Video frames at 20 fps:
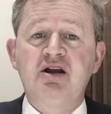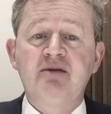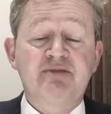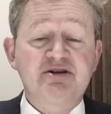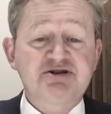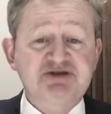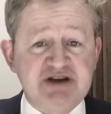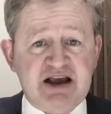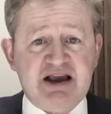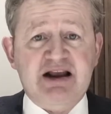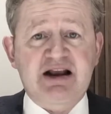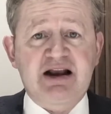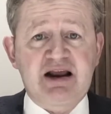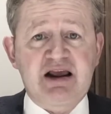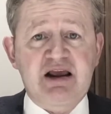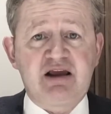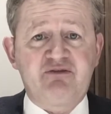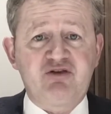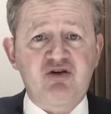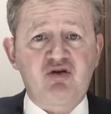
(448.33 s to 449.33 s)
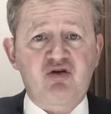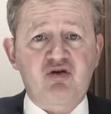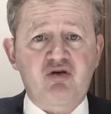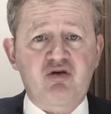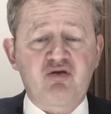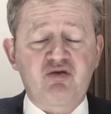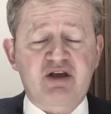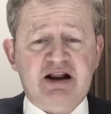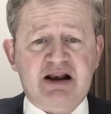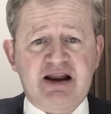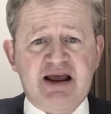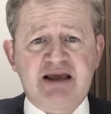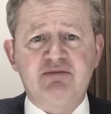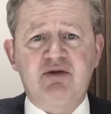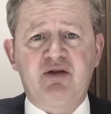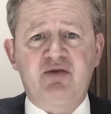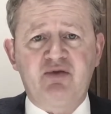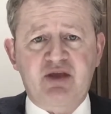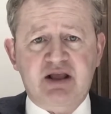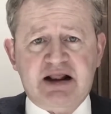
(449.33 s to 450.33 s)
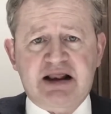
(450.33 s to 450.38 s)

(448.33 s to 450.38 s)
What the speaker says: particularly if you're the claimant.